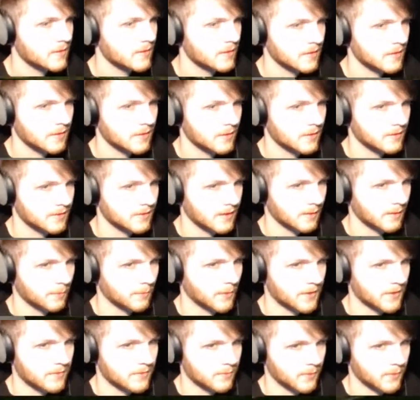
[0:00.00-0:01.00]
Looks like a
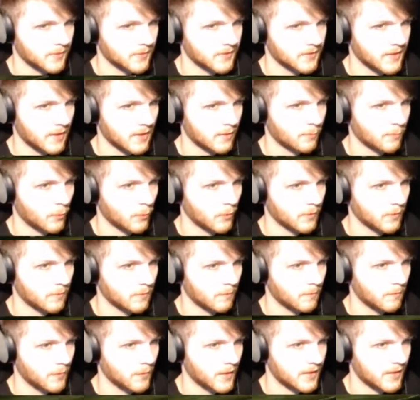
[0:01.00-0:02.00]
place where you can teleport,
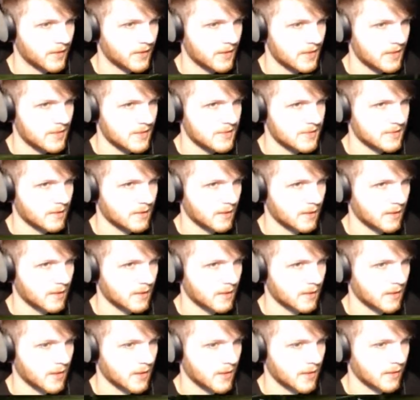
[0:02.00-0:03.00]
but there is a
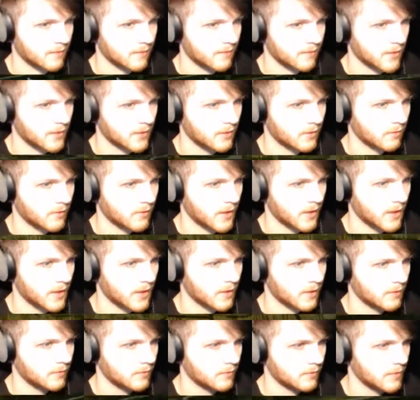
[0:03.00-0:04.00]
little elephant over
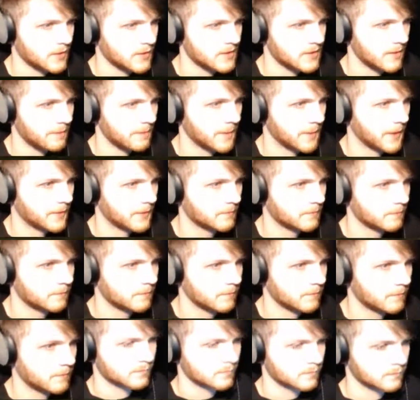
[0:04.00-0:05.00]
here. What's up, bud?
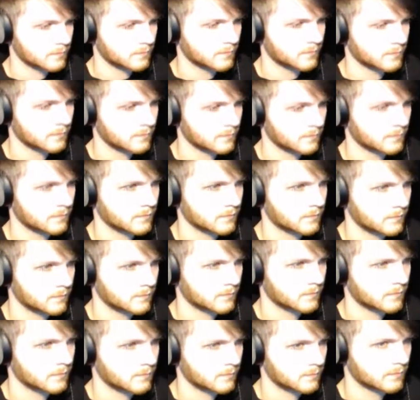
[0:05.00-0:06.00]
Just
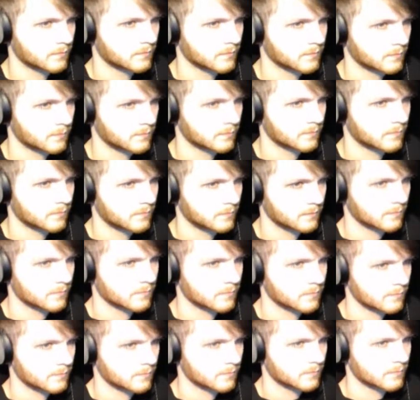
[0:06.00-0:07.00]
grind around the fire pits
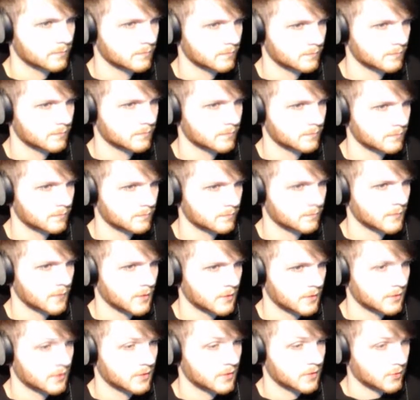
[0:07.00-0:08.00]
to get him going.
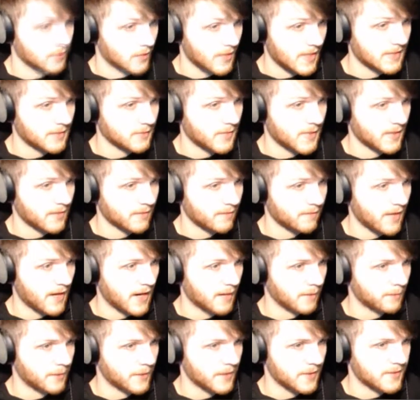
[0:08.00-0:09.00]
Just grind around the
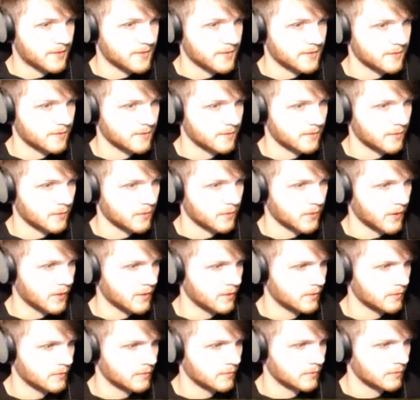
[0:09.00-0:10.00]
fire pits. Okay.
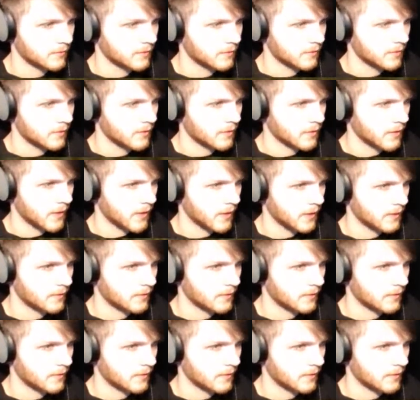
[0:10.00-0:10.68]
Okay.